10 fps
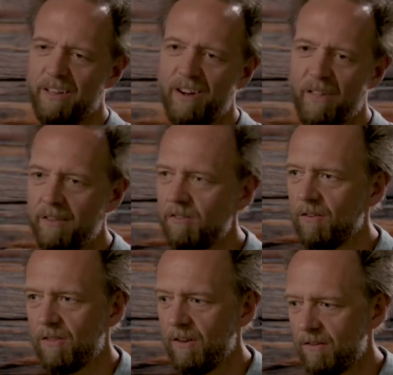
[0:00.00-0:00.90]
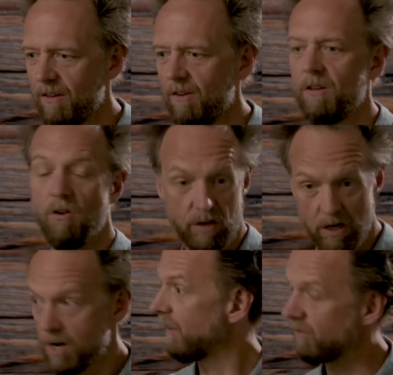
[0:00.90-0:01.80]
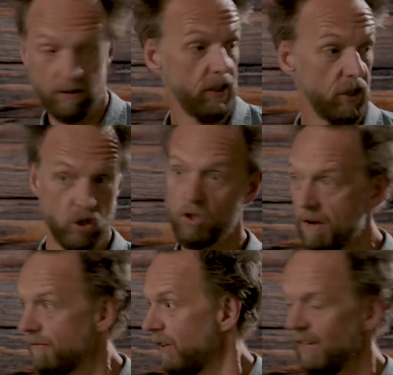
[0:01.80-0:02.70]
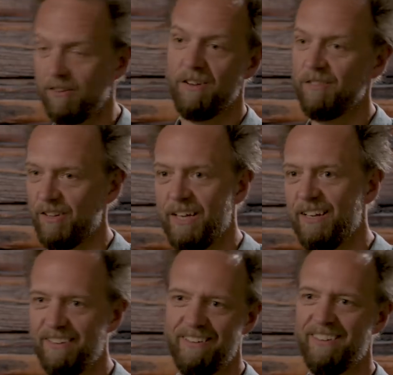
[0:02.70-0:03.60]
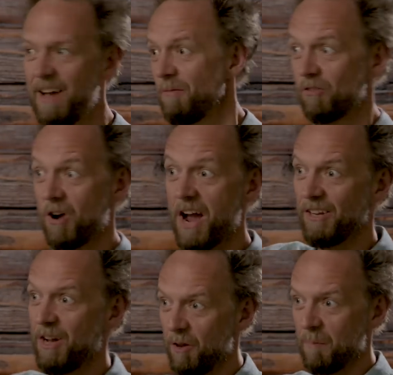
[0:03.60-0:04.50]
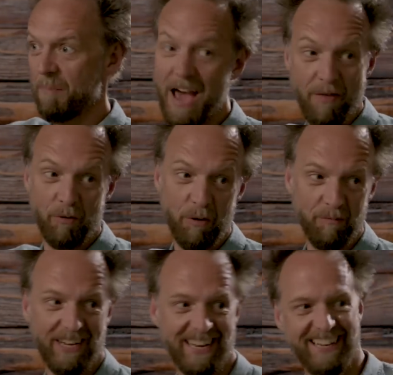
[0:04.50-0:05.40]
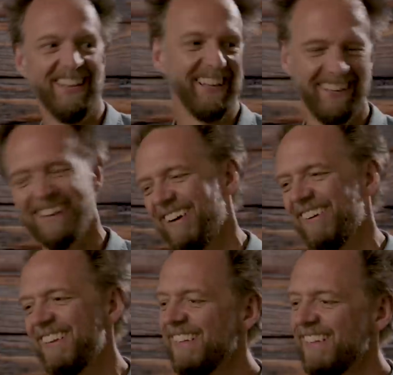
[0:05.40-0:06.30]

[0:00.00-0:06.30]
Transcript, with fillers: You know, it's just these, you're constantly shuffling and juggling, and I'm just trying to go to the bathroom. You know?